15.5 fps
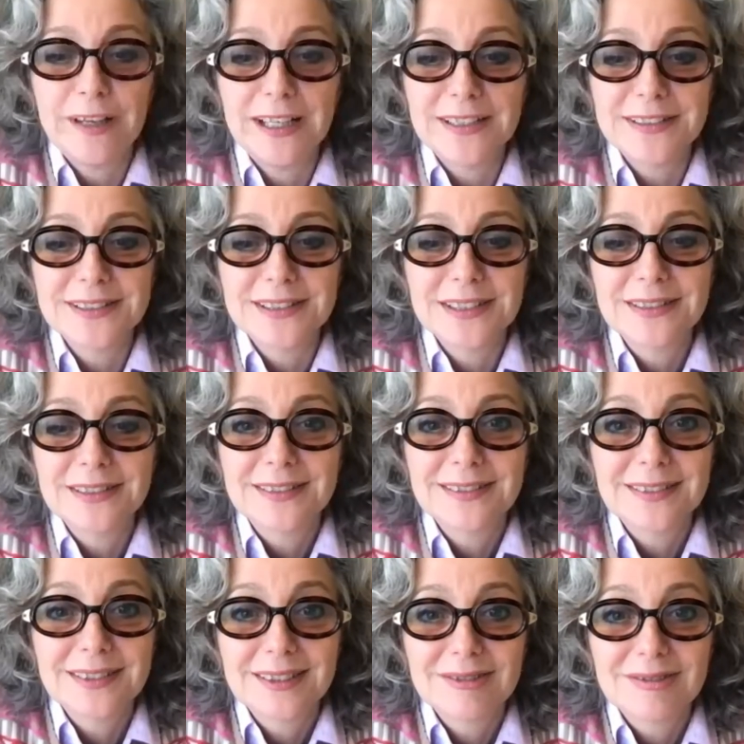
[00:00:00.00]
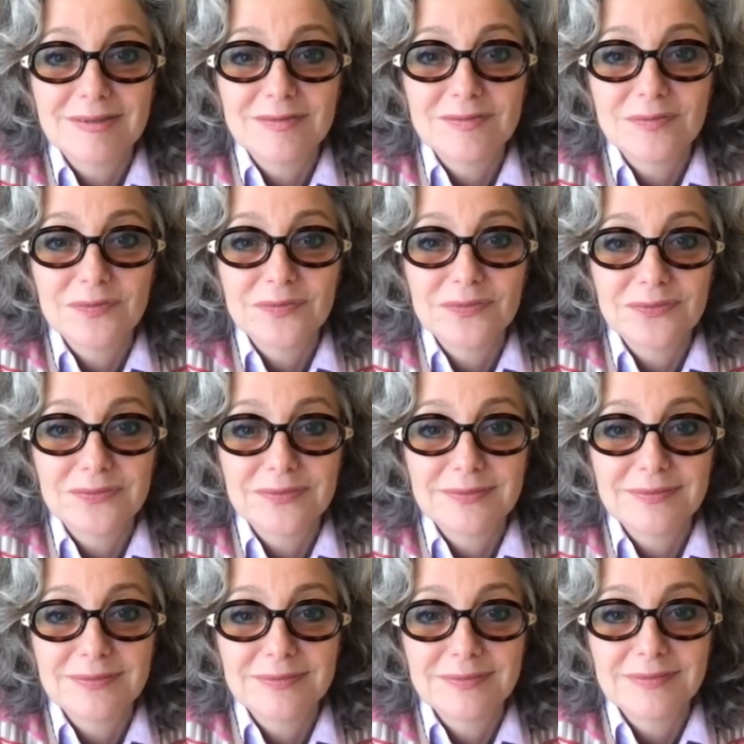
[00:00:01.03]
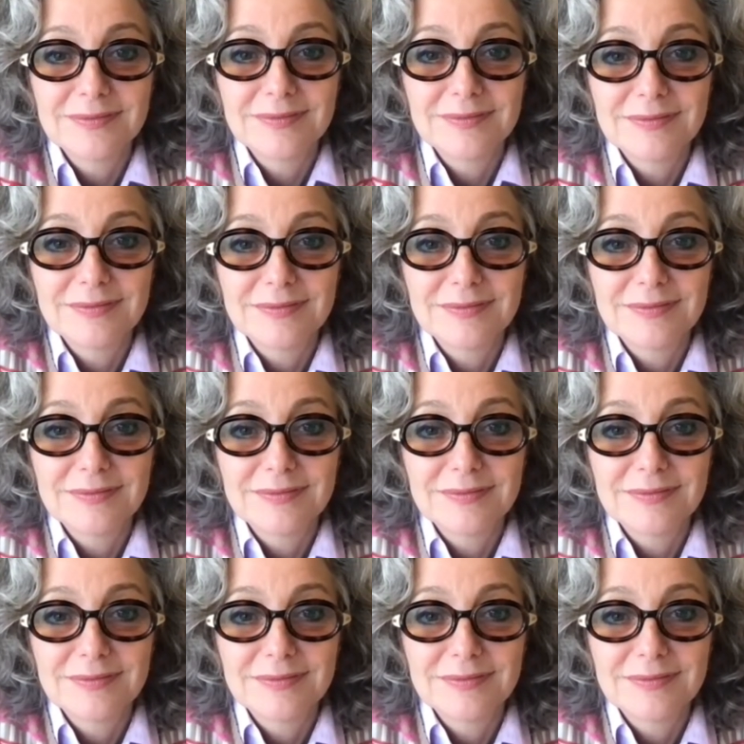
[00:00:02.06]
fast. yeah, exactly. So I'm very